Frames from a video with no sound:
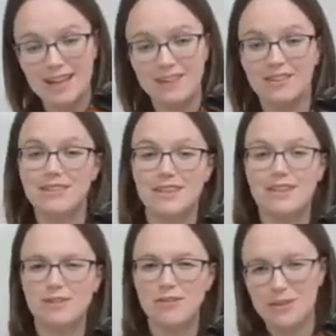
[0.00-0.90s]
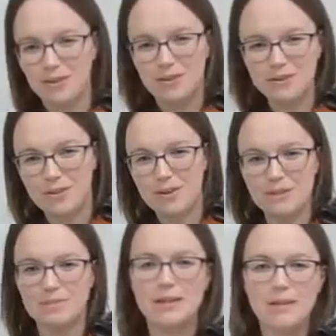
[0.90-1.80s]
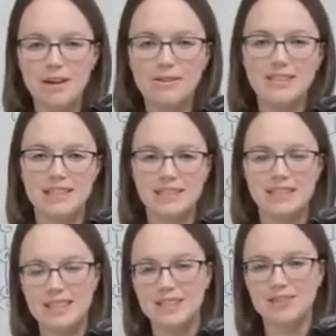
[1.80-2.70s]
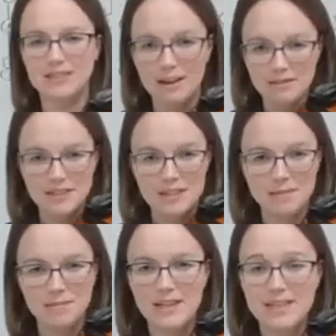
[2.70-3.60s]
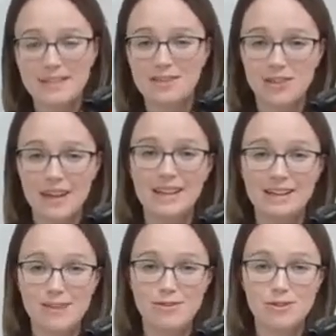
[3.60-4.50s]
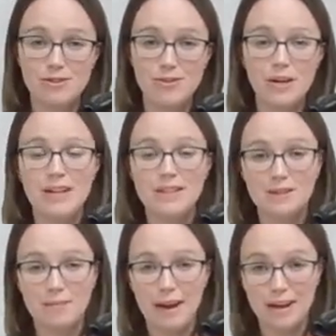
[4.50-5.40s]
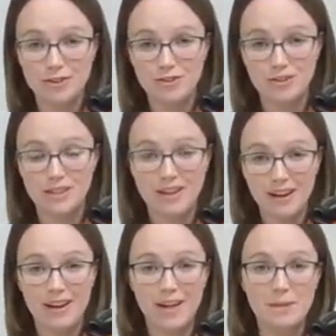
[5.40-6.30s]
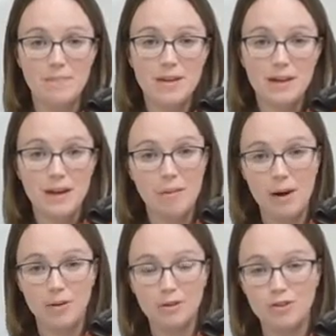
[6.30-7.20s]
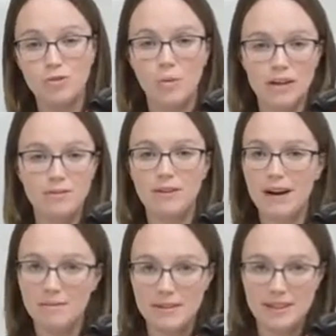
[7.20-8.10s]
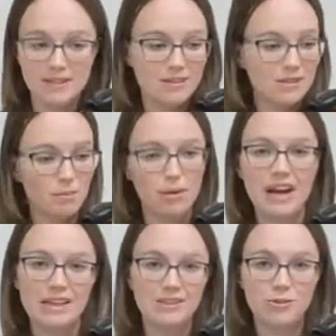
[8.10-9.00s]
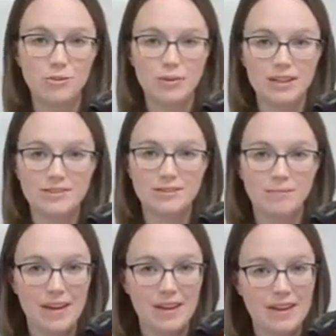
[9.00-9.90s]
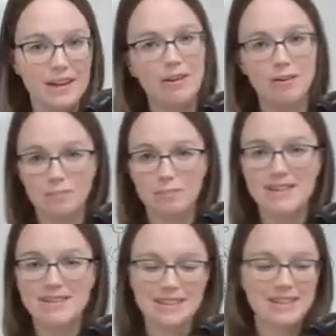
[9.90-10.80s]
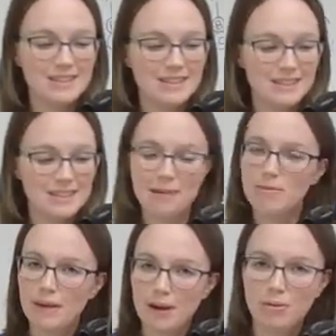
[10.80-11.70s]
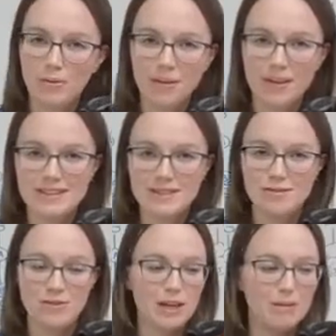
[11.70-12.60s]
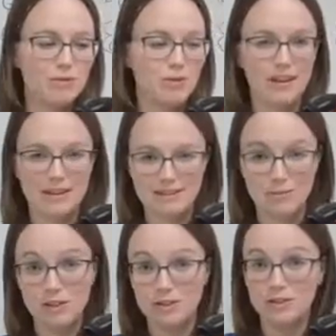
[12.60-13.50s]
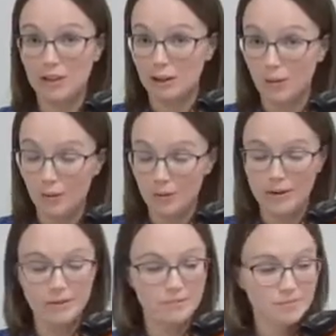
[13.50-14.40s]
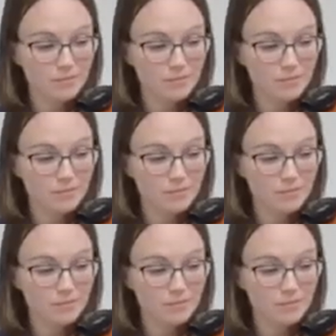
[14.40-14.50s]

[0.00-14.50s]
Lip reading: It looks like this video is going to be about 16 or 17 minutes, and so that leaves you some extra time, about 25 minutes, to practice through this. And then that would basically get you the same amount of work as if you came to a lesson, which is the goal here.